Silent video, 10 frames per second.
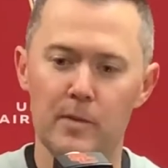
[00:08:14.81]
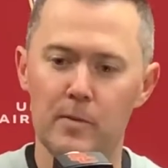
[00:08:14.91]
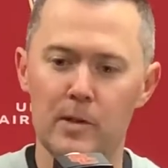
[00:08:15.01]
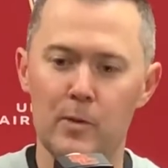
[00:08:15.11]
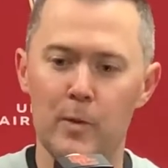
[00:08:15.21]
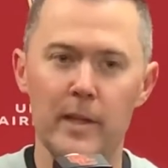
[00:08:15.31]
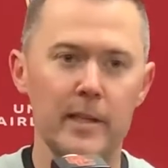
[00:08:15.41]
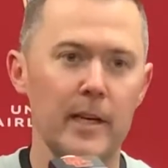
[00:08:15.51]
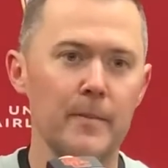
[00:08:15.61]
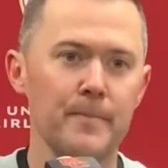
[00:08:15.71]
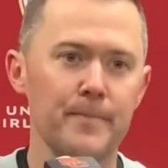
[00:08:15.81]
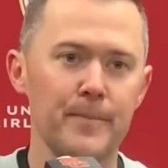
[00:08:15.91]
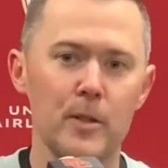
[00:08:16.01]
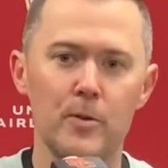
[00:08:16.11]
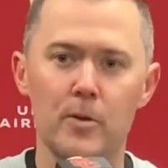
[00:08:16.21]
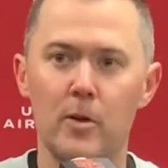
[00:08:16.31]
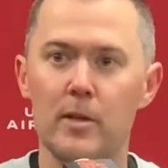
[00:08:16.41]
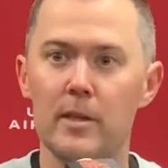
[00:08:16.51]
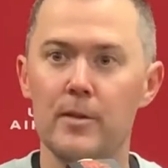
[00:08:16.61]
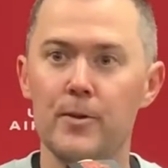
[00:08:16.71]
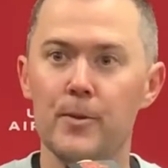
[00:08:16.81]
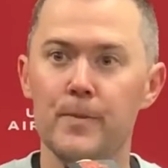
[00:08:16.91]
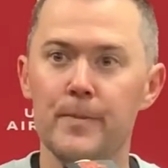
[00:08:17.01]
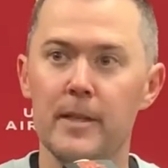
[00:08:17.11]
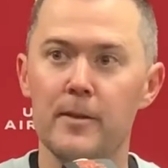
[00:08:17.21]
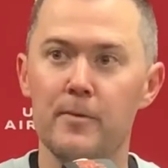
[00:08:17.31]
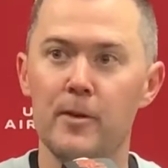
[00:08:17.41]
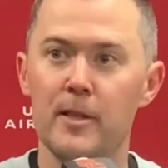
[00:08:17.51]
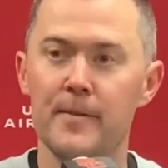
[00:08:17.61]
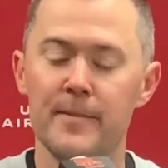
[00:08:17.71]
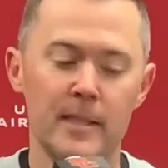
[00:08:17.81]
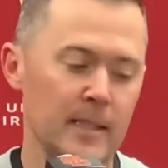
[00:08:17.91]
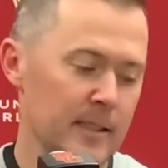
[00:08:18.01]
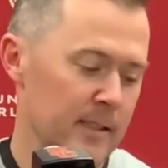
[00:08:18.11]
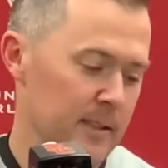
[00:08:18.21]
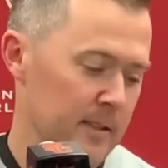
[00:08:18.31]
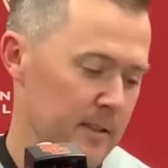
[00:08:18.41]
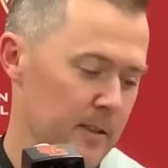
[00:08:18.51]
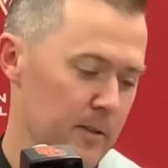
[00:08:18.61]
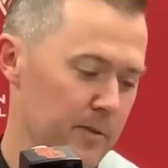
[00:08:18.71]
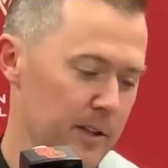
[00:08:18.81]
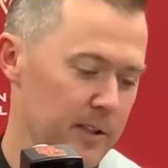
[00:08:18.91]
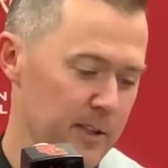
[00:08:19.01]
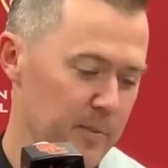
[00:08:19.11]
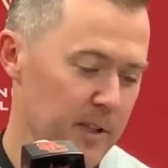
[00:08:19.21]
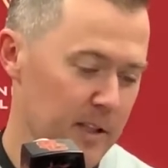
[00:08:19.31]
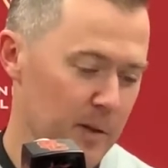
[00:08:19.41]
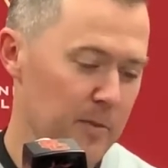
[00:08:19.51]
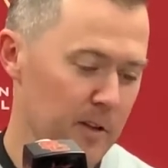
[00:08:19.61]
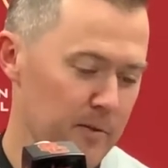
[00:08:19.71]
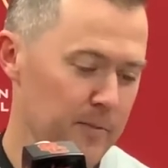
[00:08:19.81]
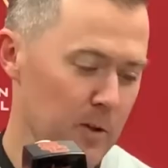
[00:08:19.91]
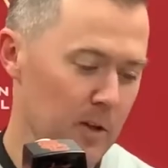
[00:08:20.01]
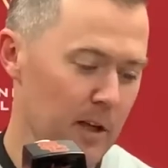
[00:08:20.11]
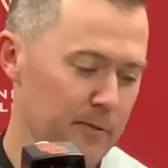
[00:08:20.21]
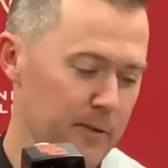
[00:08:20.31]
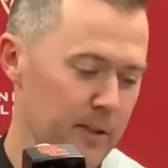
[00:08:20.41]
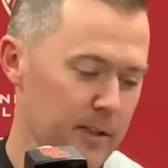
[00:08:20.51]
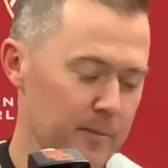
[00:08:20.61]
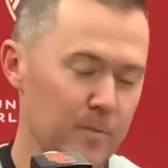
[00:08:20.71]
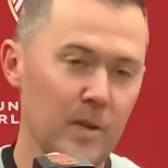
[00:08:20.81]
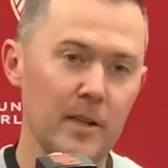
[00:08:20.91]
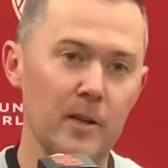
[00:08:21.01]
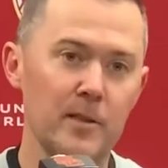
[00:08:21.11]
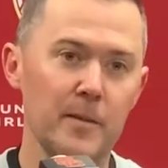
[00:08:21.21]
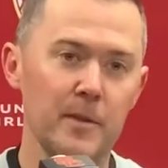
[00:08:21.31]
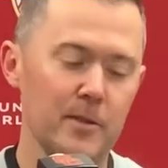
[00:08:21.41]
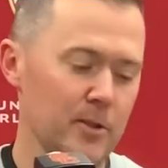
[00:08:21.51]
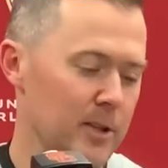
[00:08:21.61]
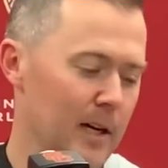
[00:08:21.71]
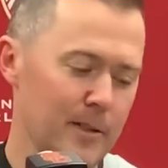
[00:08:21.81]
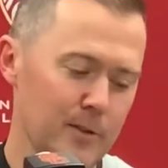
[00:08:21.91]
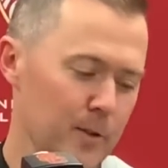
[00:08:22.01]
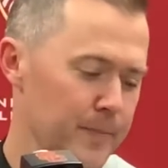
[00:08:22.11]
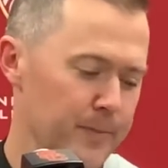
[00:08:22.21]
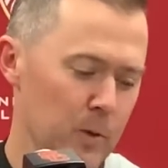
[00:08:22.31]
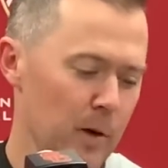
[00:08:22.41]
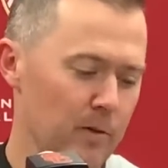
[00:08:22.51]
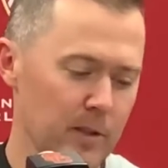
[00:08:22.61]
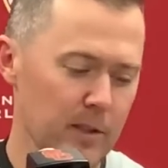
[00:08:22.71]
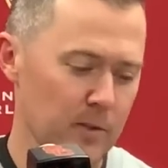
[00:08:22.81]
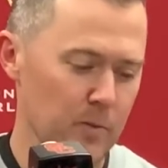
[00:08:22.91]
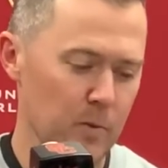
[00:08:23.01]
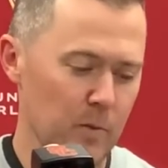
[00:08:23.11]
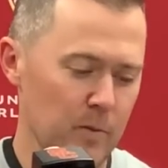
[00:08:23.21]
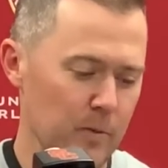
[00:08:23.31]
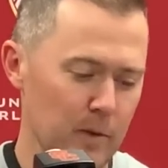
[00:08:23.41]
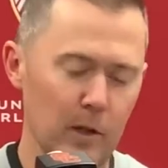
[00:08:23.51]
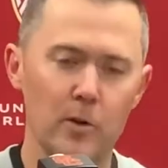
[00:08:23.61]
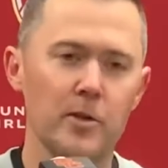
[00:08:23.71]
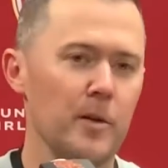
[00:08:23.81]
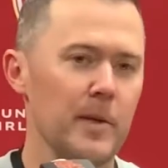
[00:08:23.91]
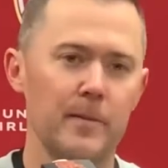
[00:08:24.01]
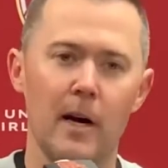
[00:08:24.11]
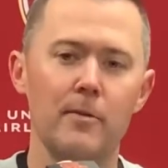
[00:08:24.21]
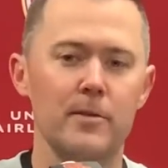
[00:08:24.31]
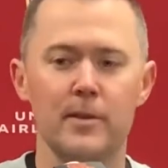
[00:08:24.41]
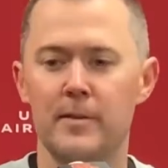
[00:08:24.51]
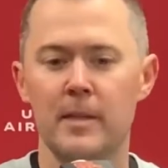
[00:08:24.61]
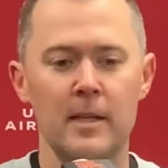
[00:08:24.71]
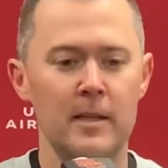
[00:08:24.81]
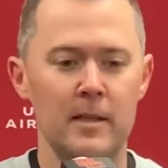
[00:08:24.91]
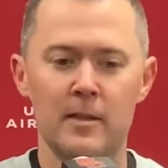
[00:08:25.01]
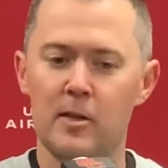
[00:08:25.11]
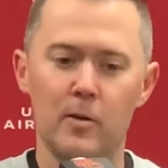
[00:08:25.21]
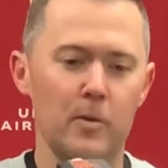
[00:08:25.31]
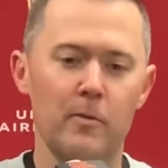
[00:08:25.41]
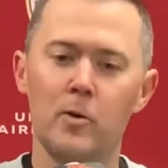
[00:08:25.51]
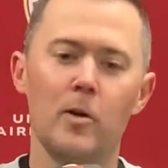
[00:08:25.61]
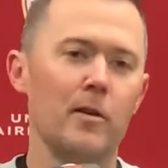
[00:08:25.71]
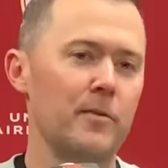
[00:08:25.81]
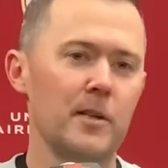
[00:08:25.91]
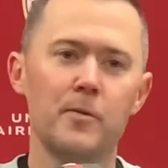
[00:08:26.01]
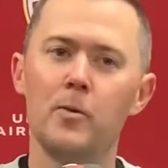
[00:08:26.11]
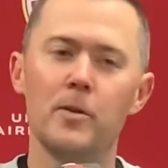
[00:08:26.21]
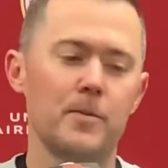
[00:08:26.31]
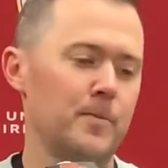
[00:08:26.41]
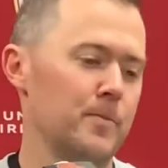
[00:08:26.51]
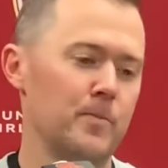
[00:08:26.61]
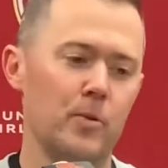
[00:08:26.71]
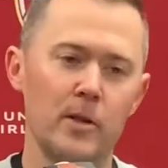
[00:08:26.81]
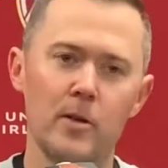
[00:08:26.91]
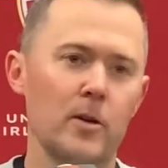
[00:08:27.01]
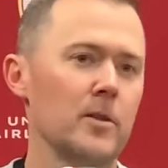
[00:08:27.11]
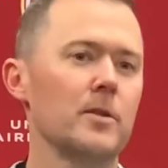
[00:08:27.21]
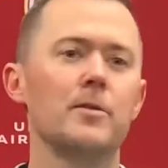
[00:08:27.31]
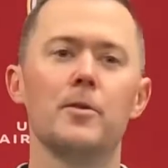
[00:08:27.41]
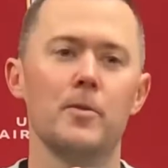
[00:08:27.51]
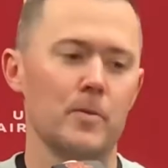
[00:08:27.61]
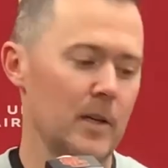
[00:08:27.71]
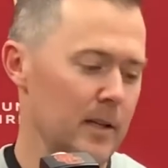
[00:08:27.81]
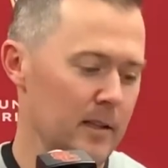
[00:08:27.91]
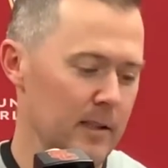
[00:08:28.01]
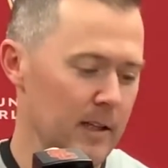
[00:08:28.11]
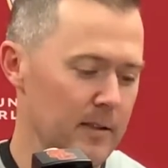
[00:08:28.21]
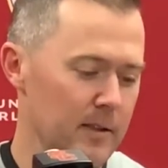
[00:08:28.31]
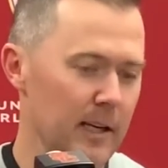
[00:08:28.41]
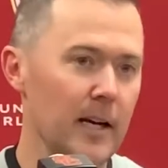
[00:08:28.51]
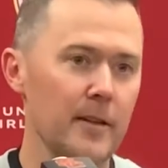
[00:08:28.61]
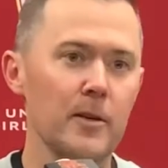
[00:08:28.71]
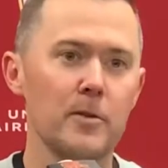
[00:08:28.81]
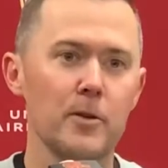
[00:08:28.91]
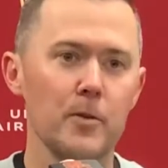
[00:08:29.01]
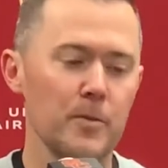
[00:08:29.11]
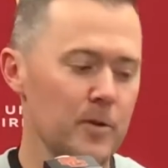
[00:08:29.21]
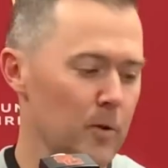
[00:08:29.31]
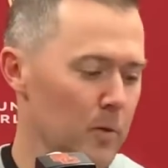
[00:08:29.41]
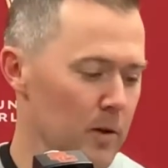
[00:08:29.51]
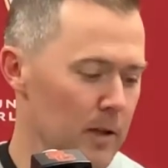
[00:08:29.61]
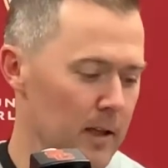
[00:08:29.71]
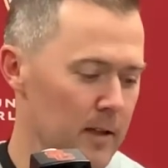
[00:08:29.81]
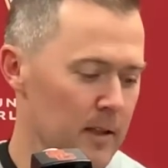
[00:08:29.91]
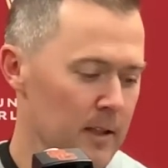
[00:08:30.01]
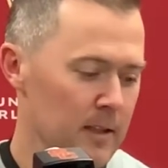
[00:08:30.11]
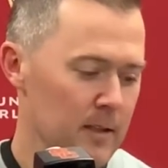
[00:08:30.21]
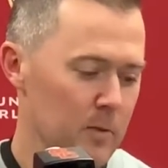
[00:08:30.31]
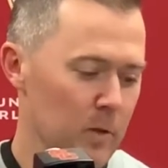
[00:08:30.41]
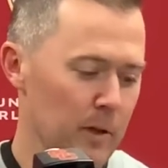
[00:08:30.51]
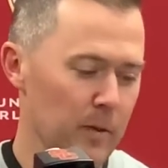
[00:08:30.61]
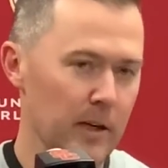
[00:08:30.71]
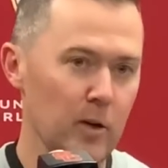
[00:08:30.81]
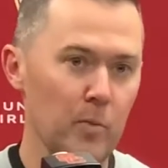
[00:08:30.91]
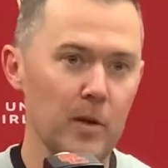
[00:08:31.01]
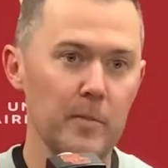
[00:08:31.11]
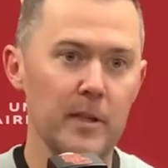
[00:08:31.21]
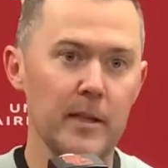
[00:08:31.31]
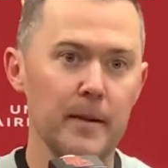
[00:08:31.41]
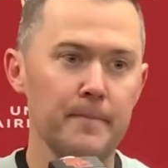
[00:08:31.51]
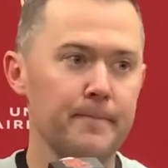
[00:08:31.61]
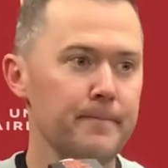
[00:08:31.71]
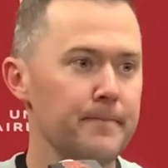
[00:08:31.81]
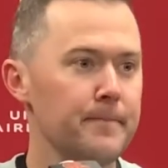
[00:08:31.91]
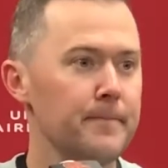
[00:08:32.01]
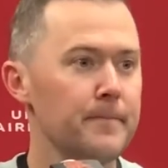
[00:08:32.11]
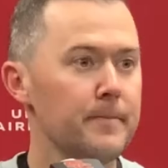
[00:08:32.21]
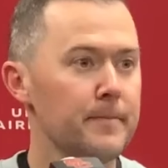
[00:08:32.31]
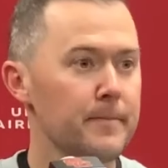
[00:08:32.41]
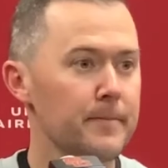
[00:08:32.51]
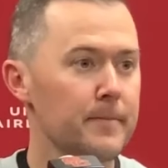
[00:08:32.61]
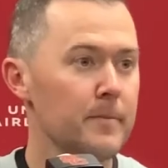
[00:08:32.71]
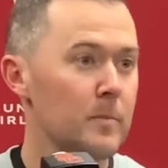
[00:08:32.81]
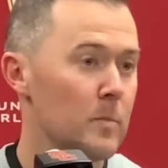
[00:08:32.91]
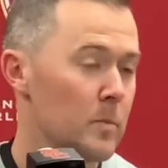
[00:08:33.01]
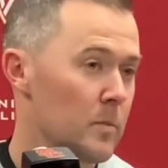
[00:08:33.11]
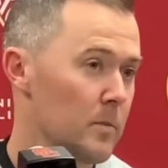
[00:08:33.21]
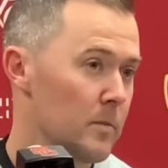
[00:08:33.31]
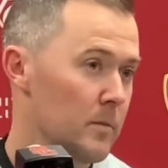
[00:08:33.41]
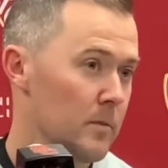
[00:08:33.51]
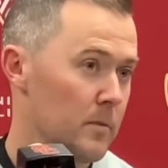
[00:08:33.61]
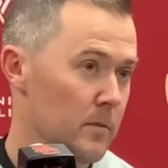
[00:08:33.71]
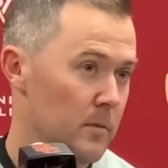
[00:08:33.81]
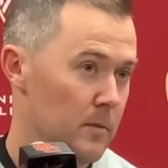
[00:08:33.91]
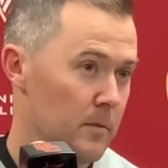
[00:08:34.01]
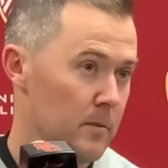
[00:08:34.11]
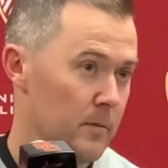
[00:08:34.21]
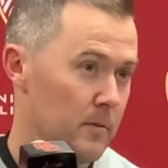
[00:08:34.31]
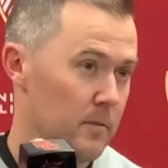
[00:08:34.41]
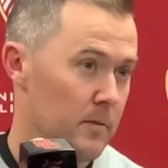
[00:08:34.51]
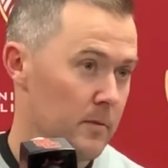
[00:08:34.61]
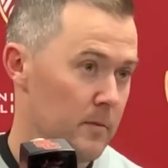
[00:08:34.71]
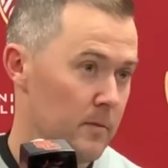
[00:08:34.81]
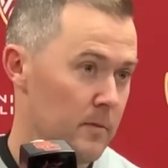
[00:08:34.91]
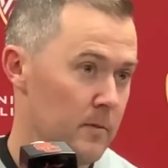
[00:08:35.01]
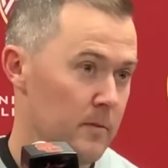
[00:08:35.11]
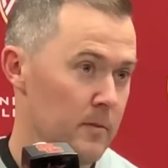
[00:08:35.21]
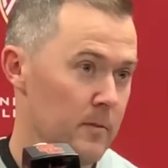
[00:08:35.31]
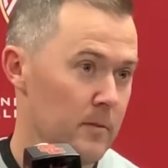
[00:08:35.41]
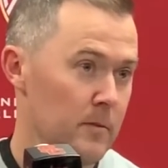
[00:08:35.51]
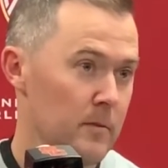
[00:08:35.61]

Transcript: It's a ring game. You know, those are hard to get to and they're fun. You know, I've had a chance to be in a couple of them. They're a lot of fun. I'm glad our team gets a shot. So whoever it is, we, we know it's going to be obviously. So whoever qualifies for it's pretty darn good too, right? Like that's they got there too. So we'll uh, we'll get ready to go play a big game. Thank you. Do any of Caleb's scramble plays surprise you anymore?